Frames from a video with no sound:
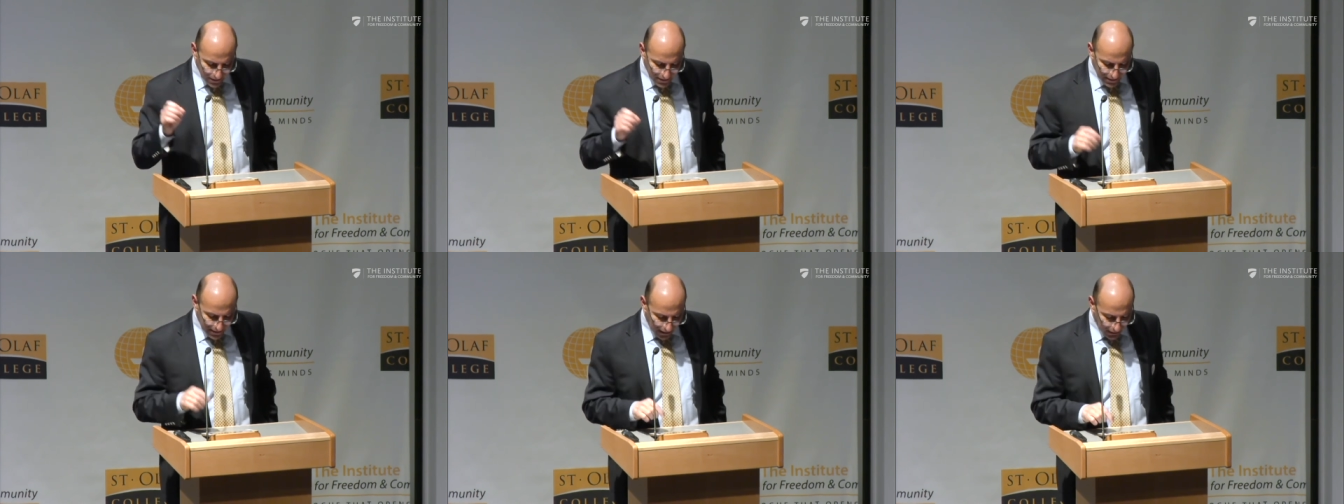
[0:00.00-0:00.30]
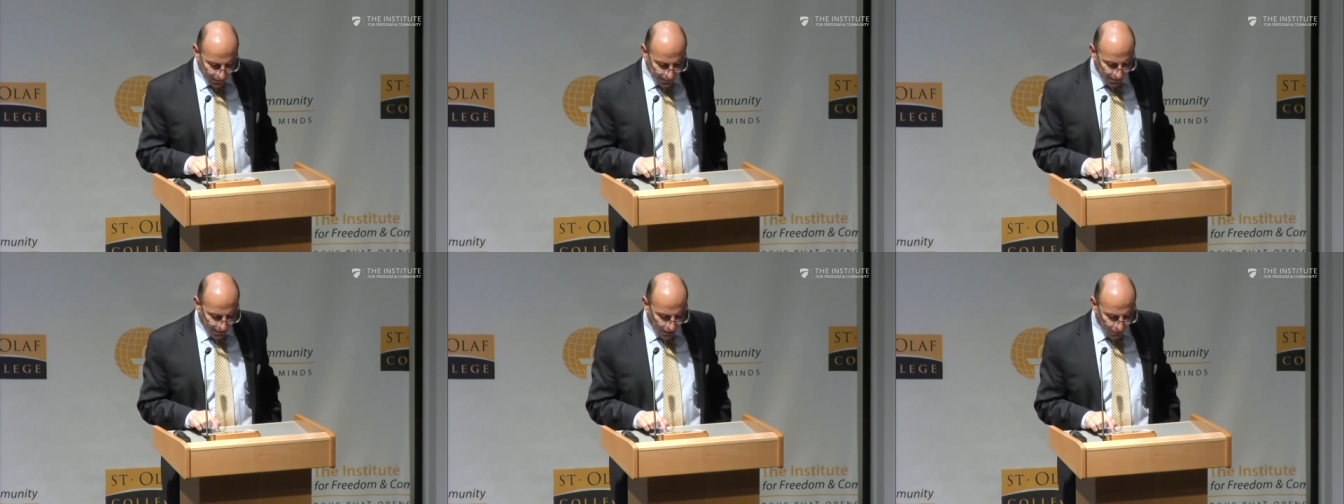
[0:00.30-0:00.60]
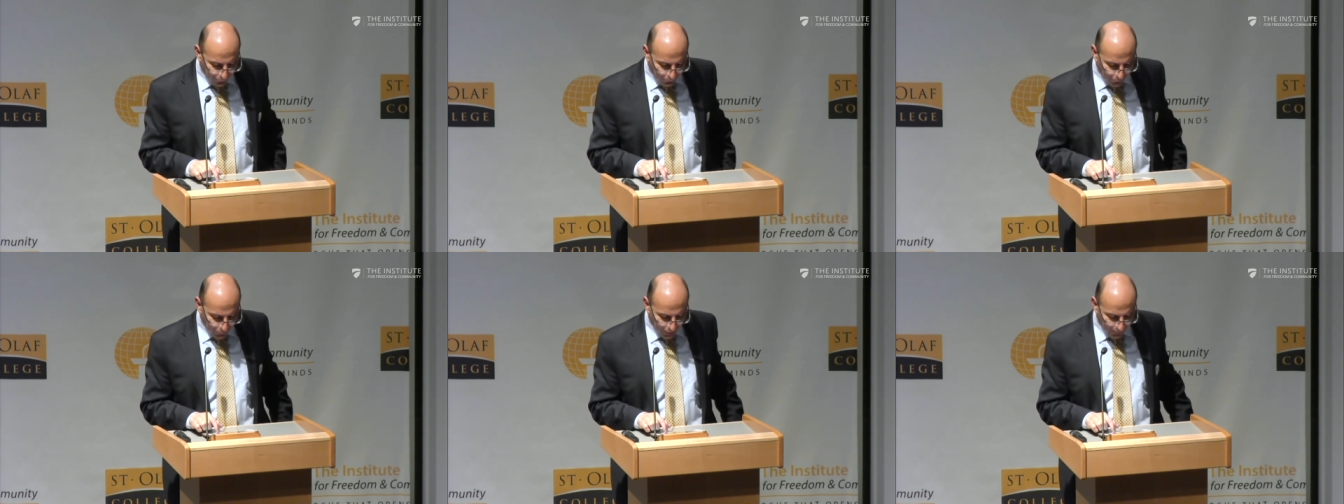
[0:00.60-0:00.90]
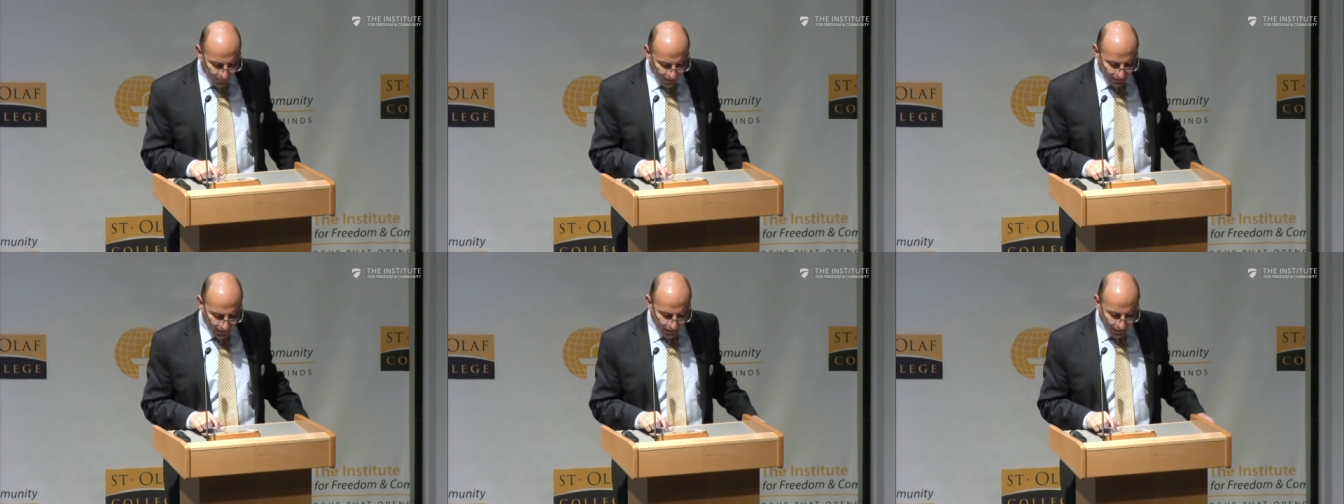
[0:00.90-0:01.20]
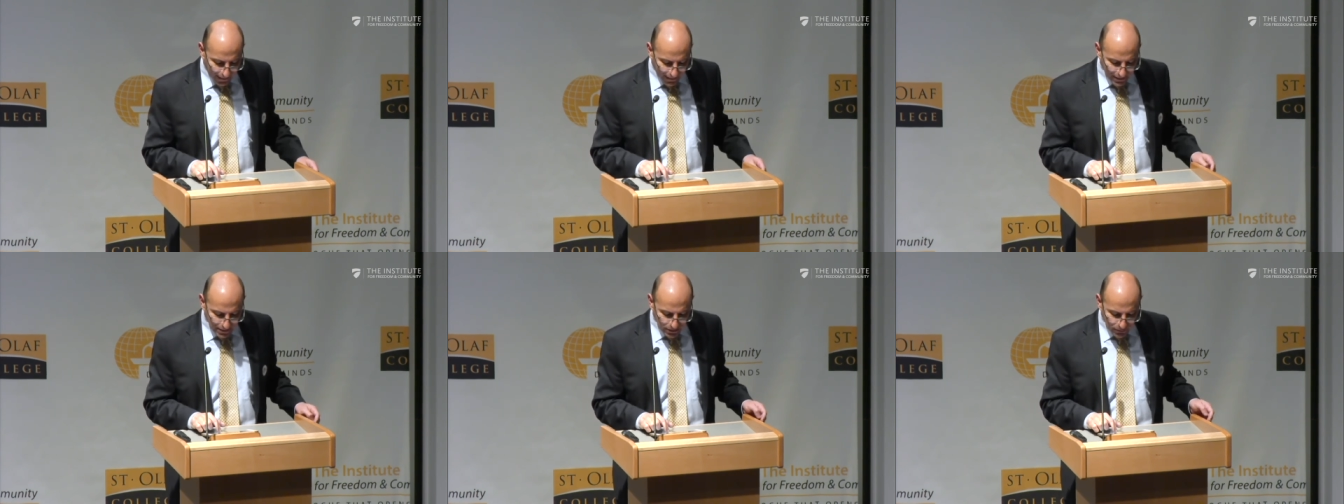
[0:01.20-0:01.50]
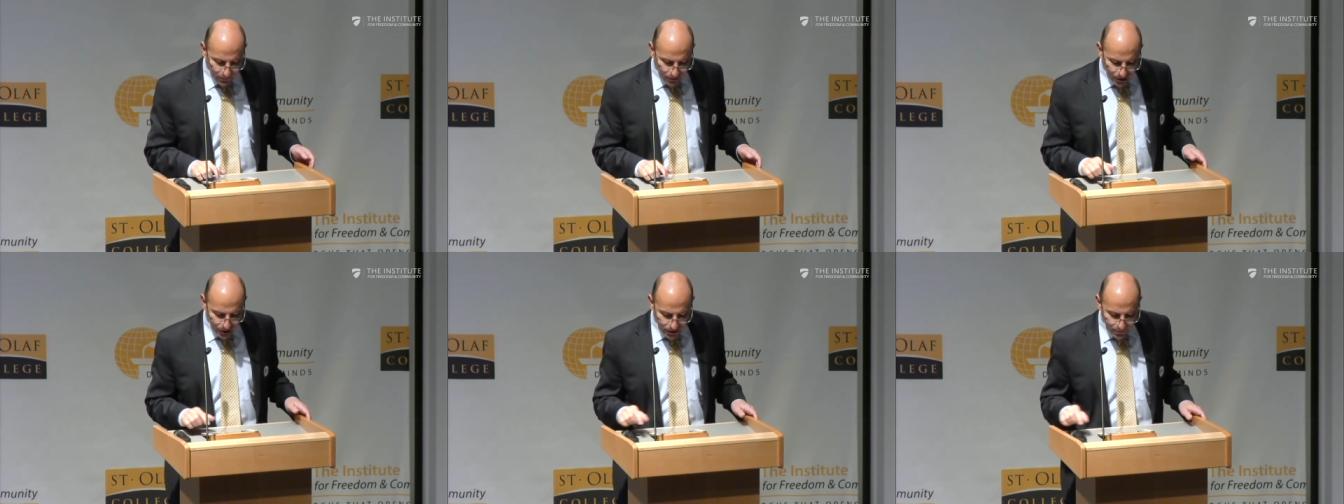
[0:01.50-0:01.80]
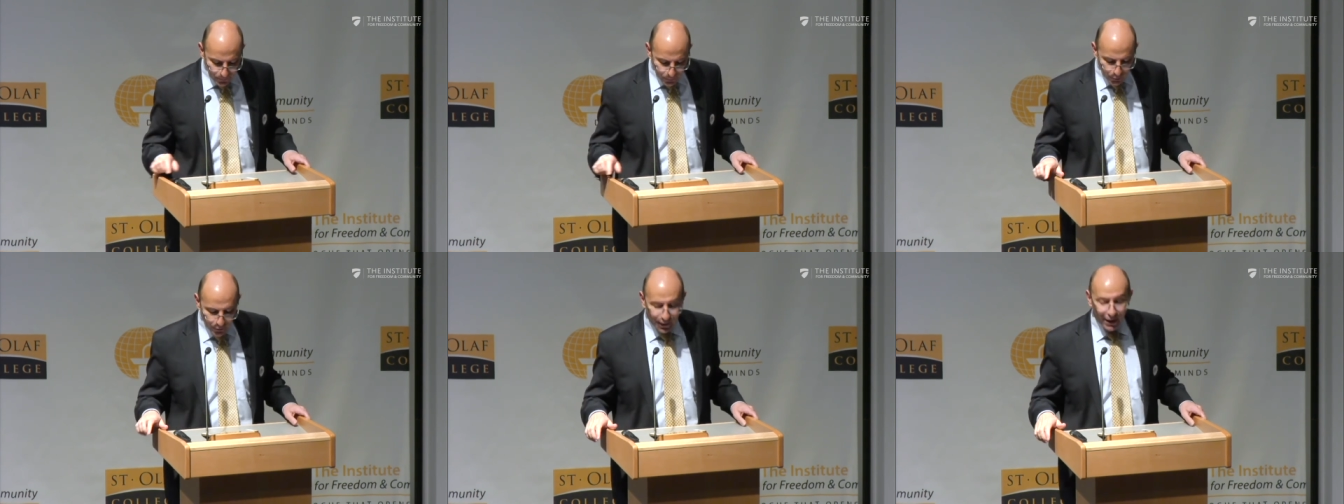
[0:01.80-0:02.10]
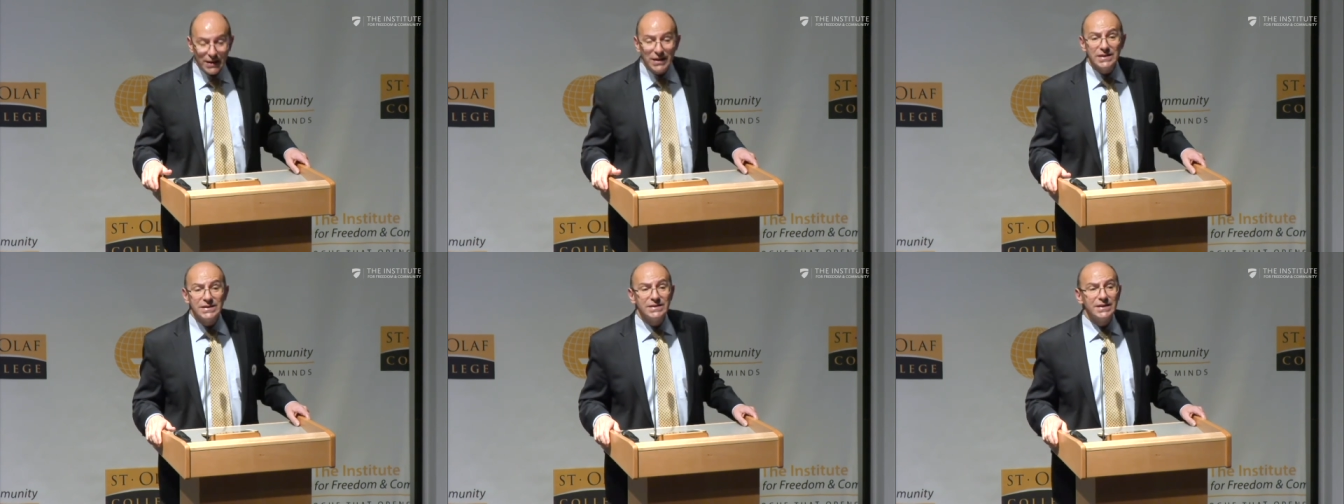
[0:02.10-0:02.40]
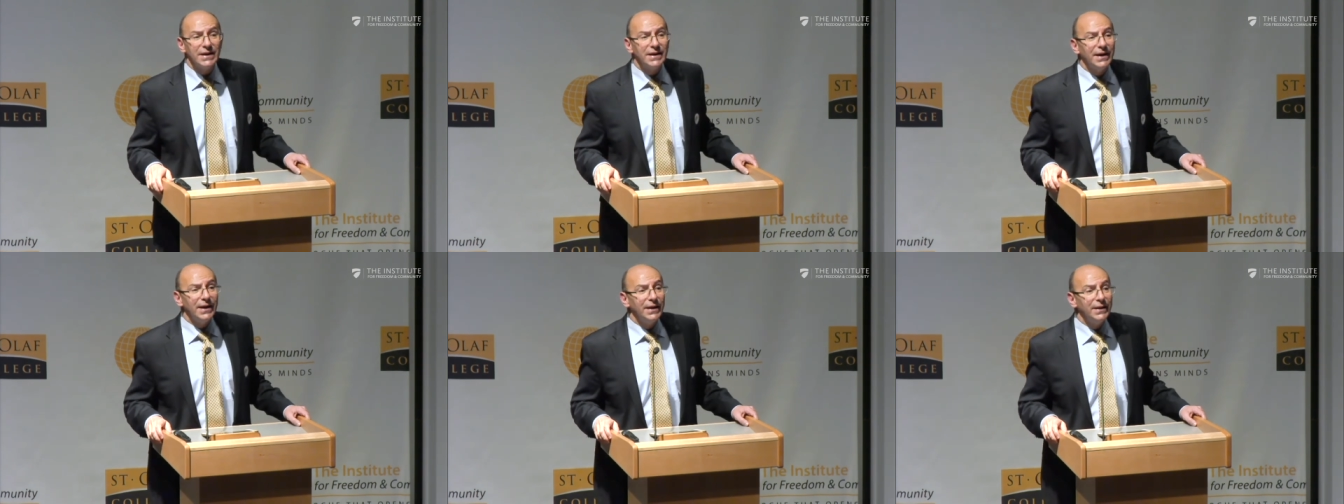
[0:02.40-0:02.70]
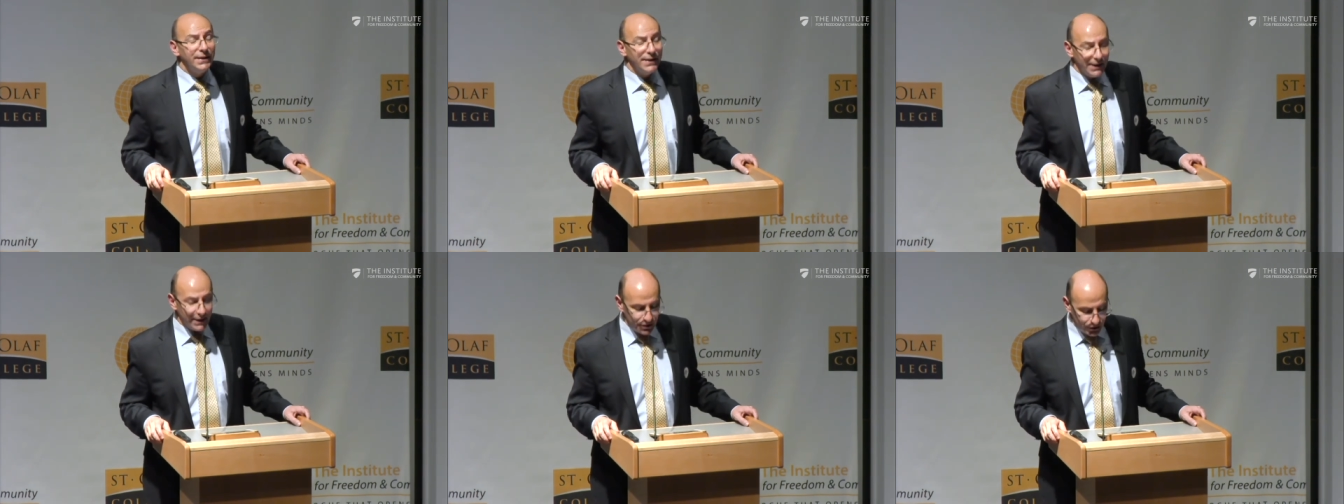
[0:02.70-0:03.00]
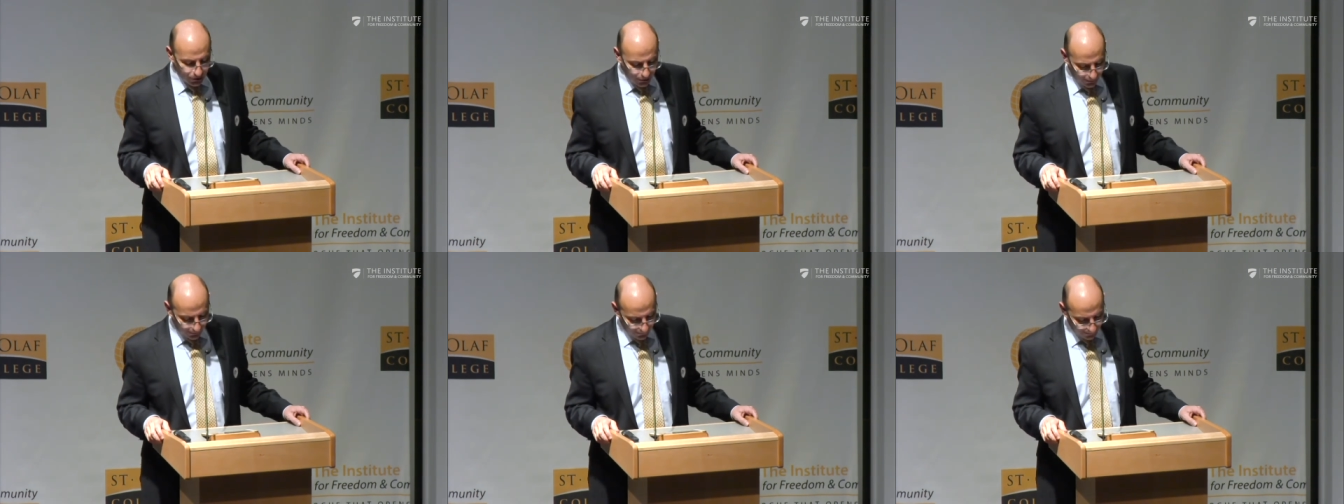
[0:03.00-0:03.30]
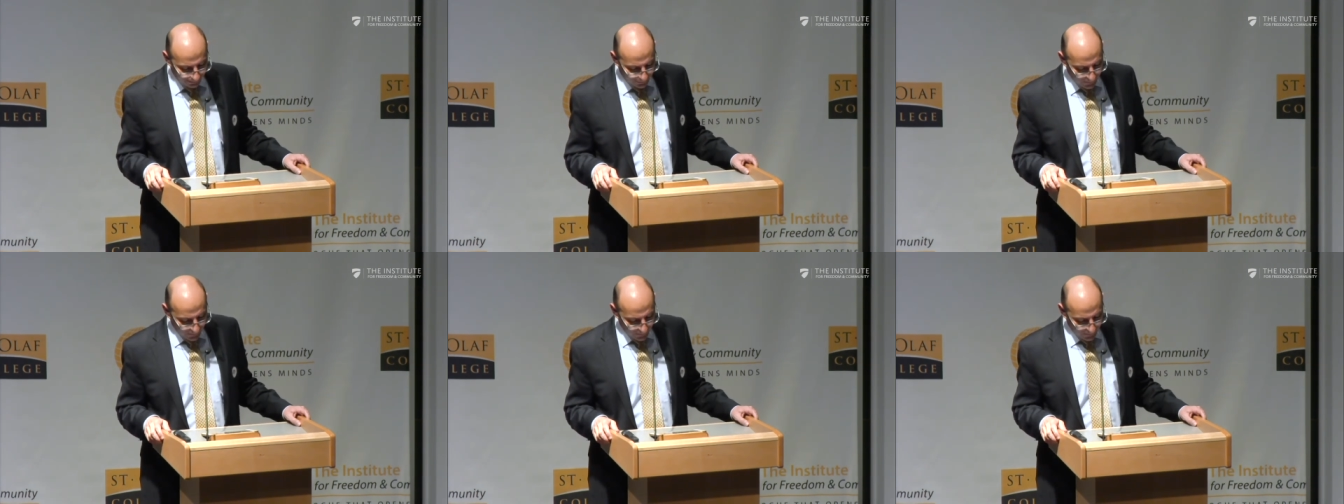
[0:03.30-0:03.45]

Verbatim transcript: is central for a Middle East which is pluralistic in nature.